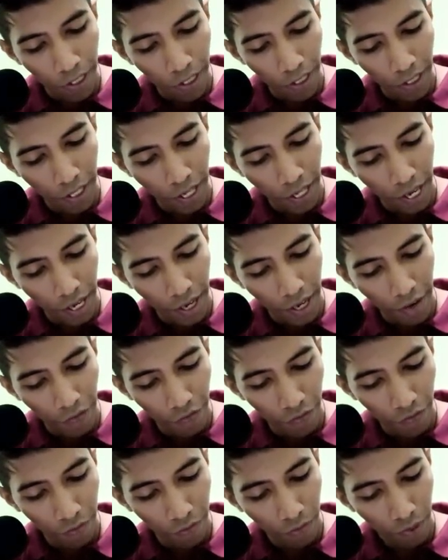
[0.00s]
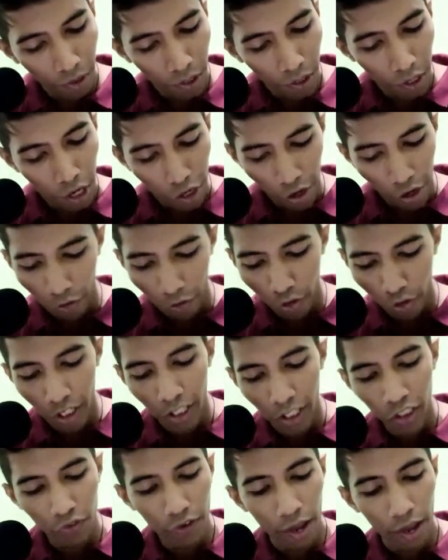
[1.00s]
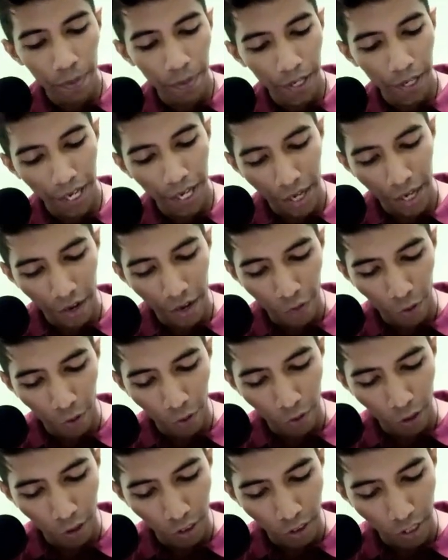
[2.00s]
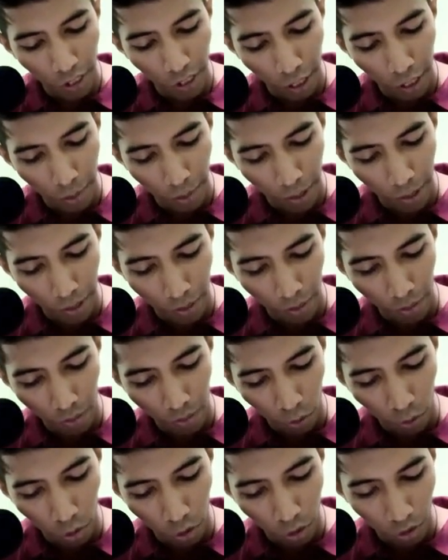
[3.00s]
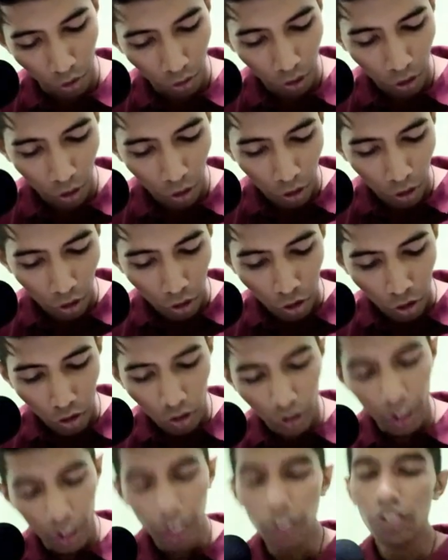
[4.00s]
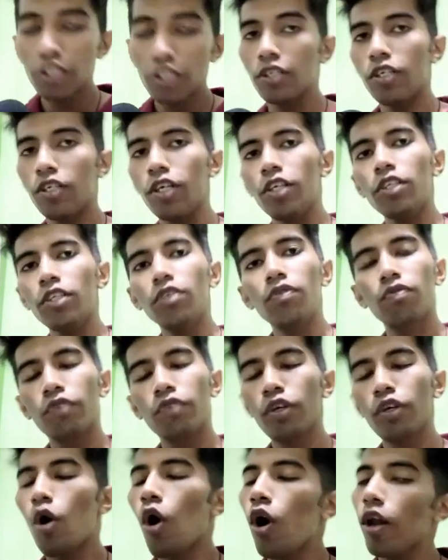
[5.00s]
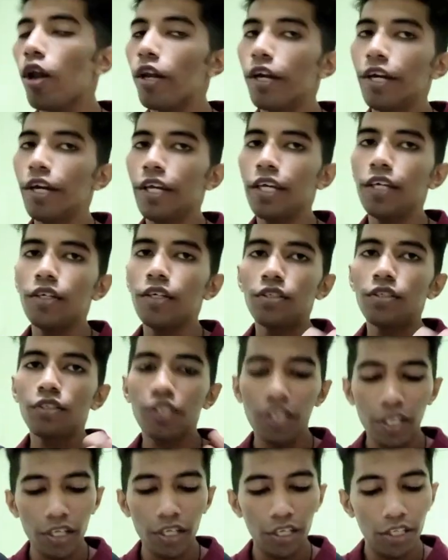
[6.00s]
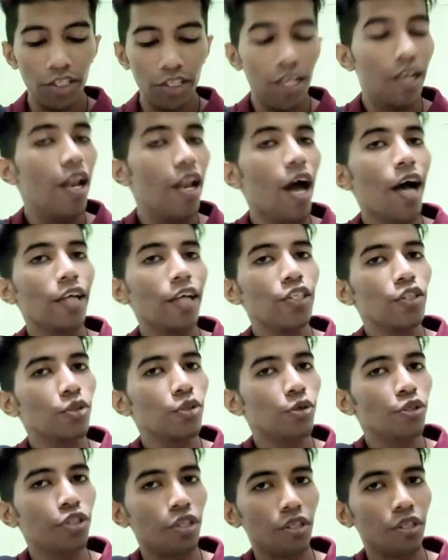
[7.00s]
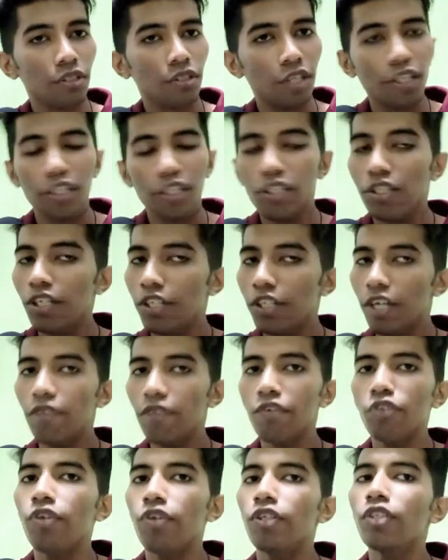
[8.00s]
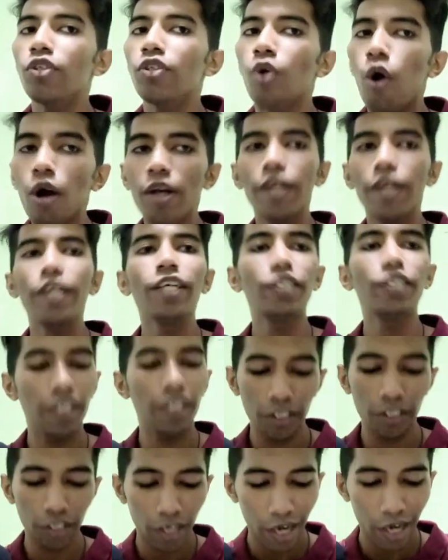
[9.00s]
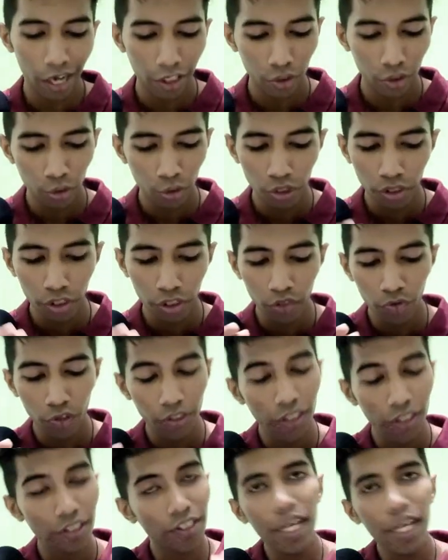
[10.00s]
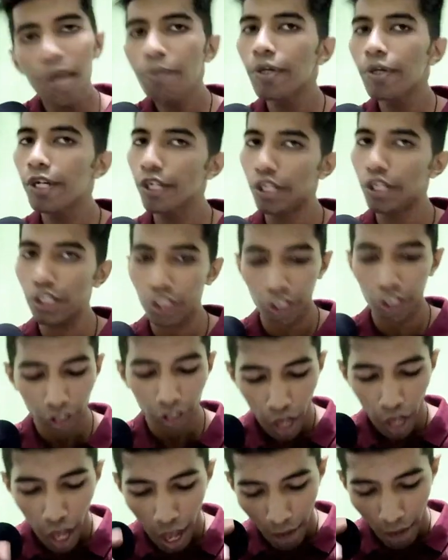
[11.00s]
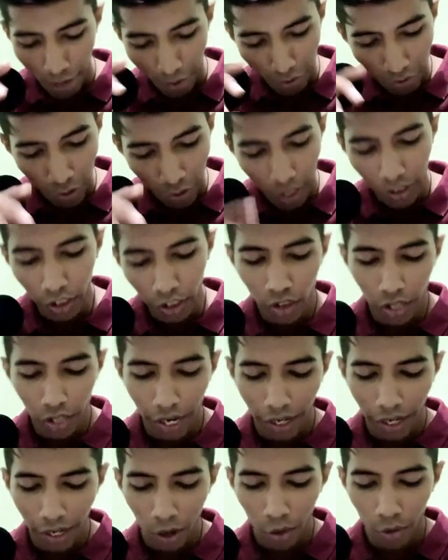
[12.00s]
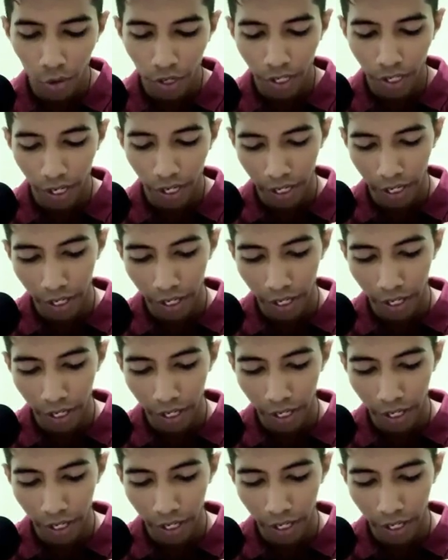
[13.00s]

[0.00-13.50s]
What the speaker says: E and F. You have to just swap E and F, you have to just increment both. This is we already seen in the last question. This is the thing which we have just already seen in the last question. This was the same condition which we are just encountering again.